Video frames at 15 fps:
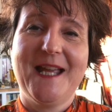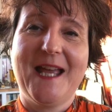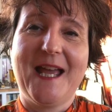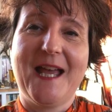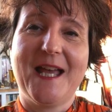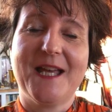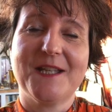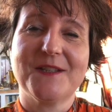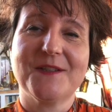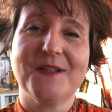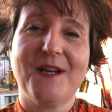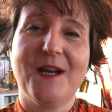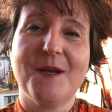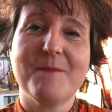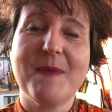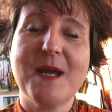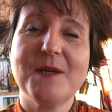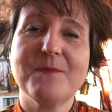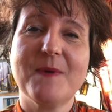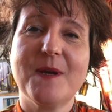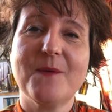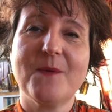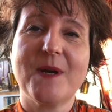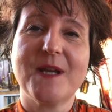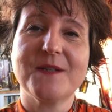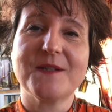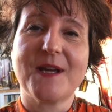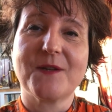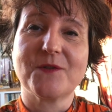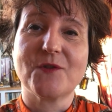And I made my way
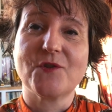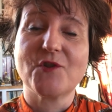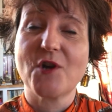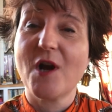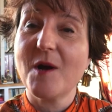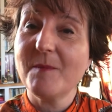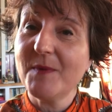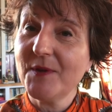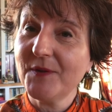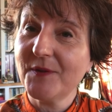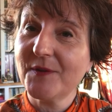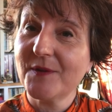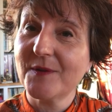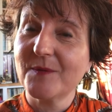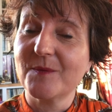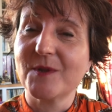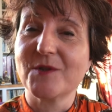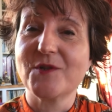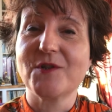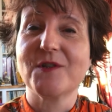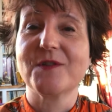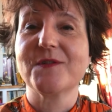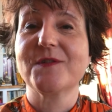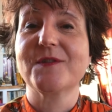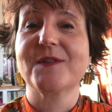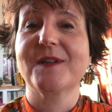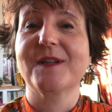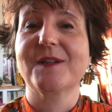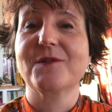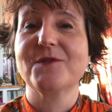down to Charmouth, which is
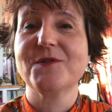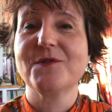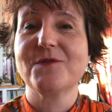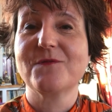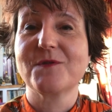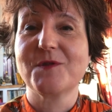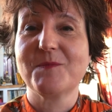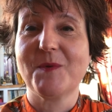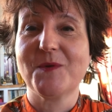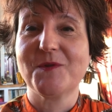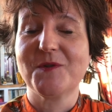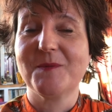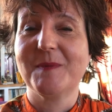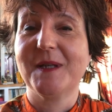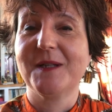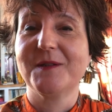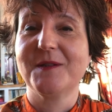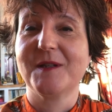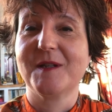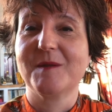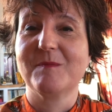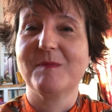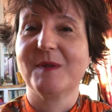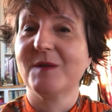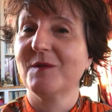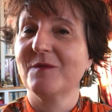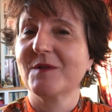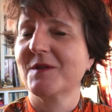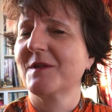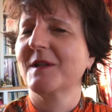Chris's responsibility, but
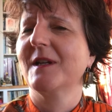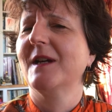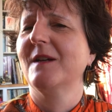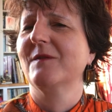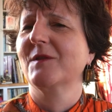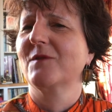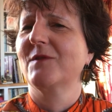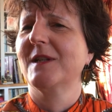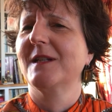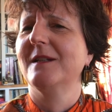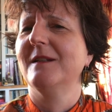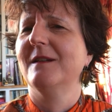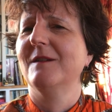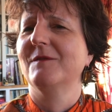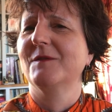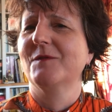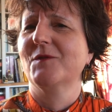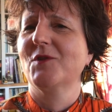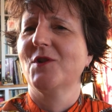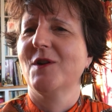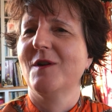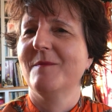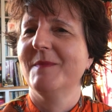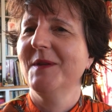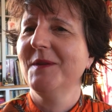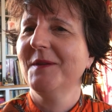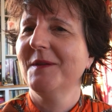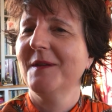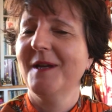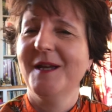obviously I have a great love of
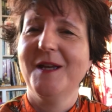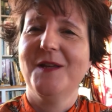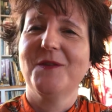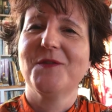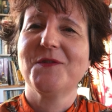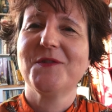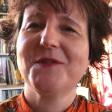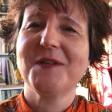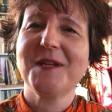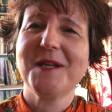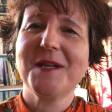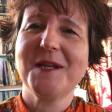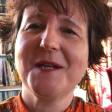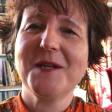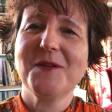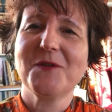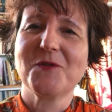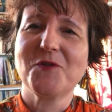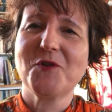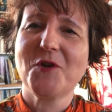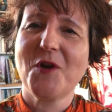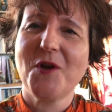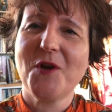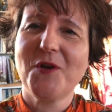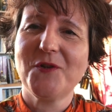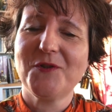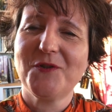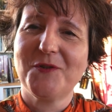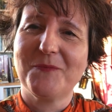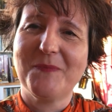Charmouth. The sea, the
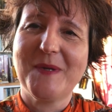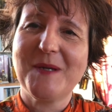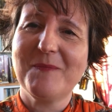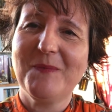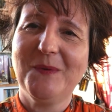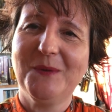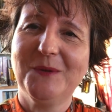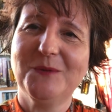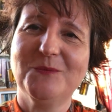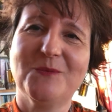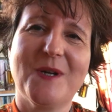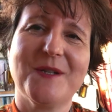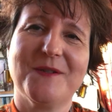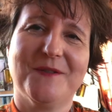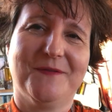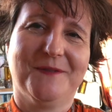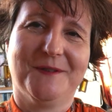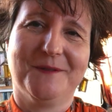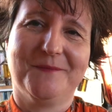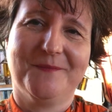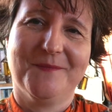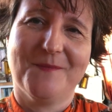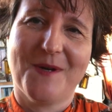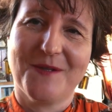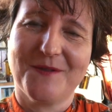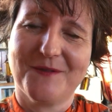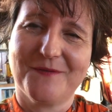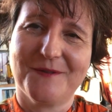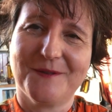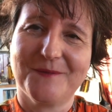church, the people, wonderful,
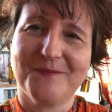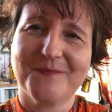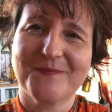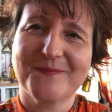wonderful.